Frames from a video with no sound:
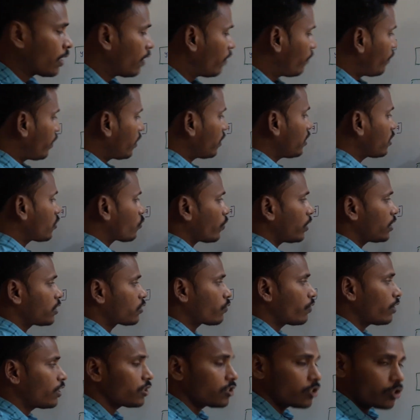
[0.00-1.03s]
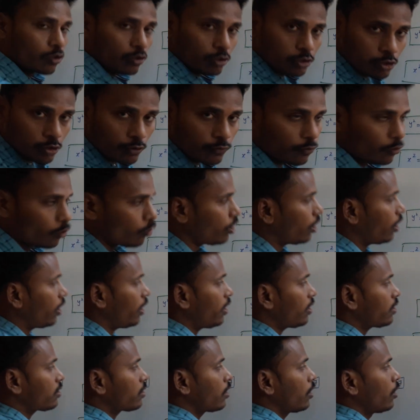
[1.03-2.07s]
for this y square is equals to
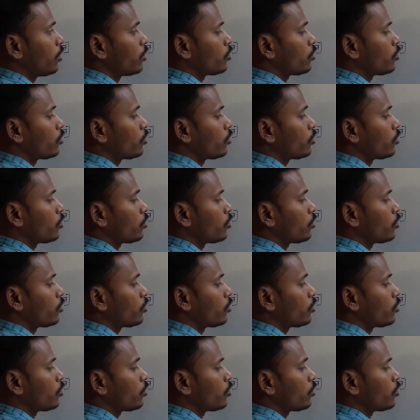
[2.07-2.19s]
4ax,